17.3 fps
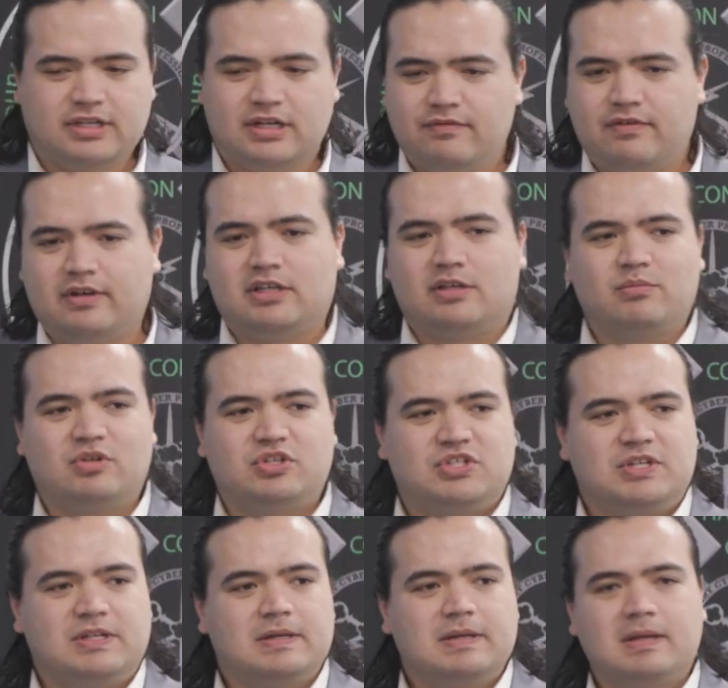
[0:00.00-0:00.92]
on a victim
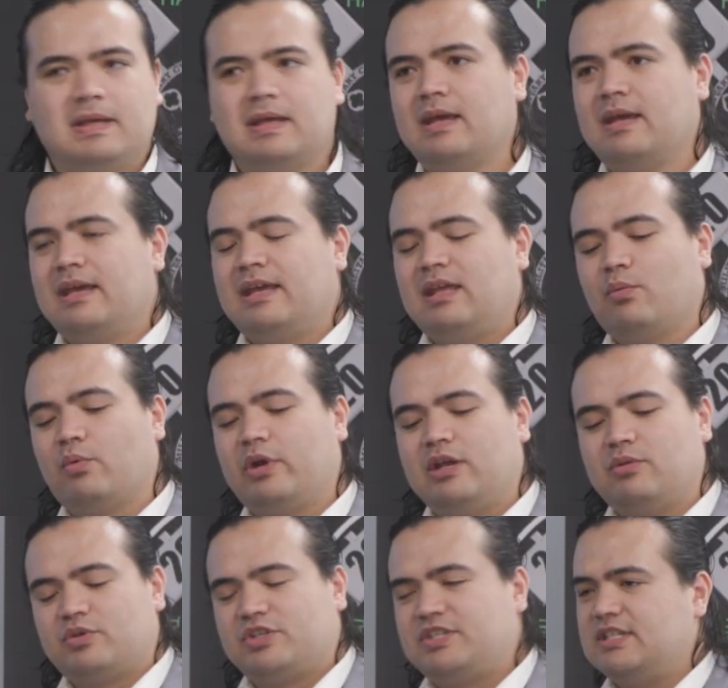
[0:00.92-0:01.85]
machine. When
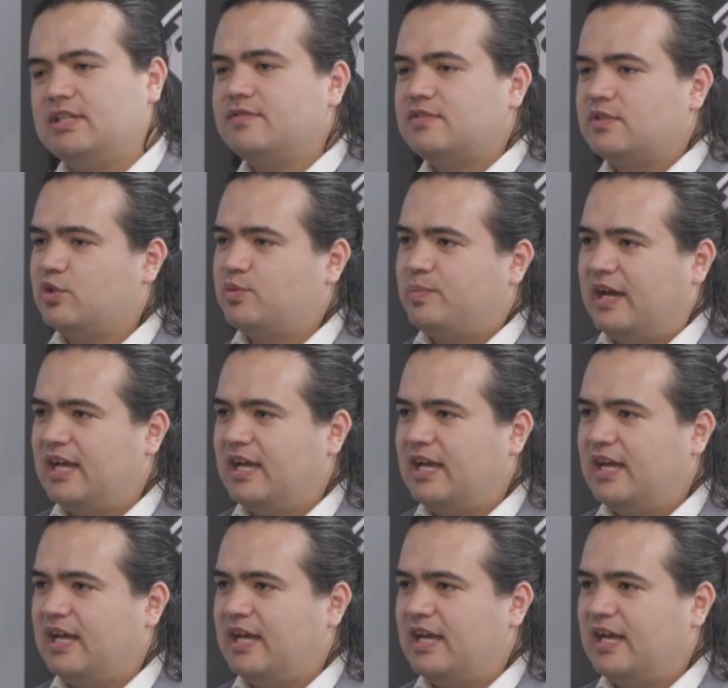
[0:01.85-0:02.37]
it receives those